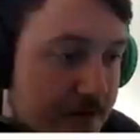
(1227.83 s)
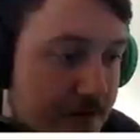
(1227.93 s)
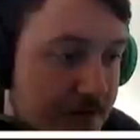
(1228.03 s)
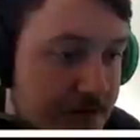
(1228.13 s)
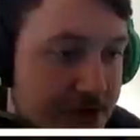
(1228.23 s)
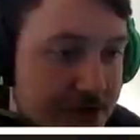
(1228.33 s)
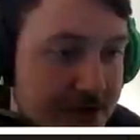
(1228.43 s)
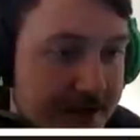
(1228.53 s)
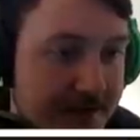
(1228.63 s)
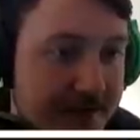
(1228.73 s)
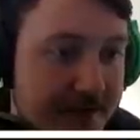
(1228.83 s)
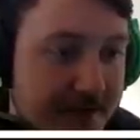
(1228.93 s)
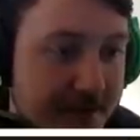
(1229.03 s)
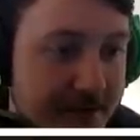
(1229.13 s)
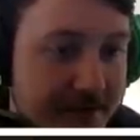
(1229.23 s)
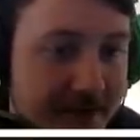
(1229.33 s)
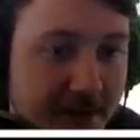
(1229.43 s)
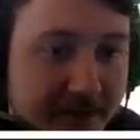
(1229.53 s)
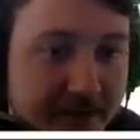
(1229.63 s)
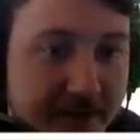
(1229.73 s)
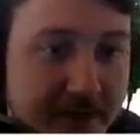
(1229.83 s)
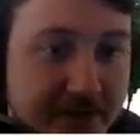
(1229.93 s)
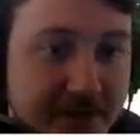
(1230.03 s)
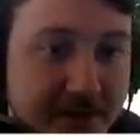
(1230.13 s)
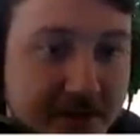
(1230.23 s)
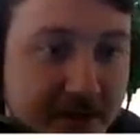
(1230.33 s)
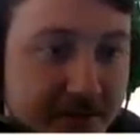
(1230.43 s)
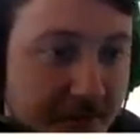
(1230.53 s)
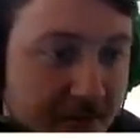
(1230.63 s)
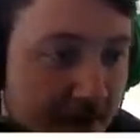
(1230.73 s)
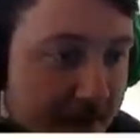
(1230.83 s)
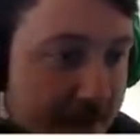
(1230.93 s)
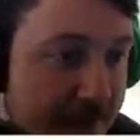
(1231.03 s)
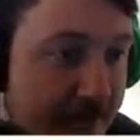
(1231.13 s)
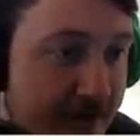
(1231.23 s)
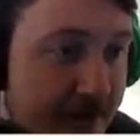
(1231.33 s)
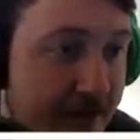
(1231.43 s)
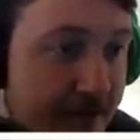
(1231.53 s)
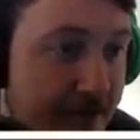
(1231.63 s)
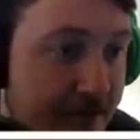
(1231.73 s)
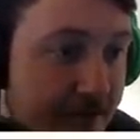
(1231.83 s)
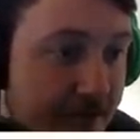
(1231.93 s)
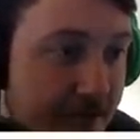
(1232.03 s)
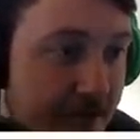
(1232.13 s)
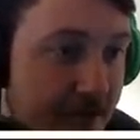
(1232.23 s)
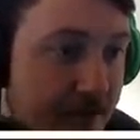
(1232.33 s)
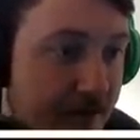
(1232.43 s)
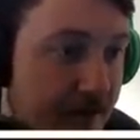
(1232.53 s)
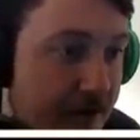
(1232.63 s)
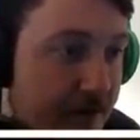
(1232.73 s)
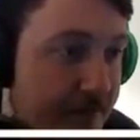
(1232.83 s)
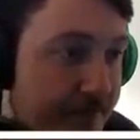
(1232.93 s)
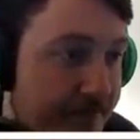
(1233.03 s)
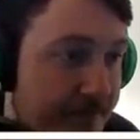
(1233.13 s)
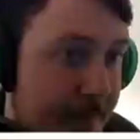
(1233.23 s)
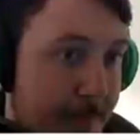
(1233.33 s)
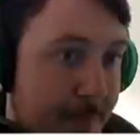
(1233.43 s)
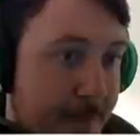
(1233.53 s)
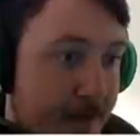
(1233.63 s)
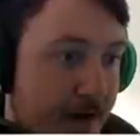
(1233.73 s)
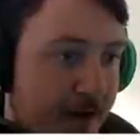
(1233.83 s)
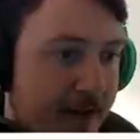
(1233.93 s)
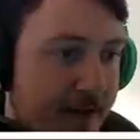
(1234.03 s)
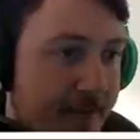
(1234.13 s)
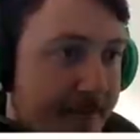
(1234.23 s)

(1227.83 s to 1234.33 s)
Oh shit. Almost fell off the edge. That's probably the way I meant to go. No. I know that.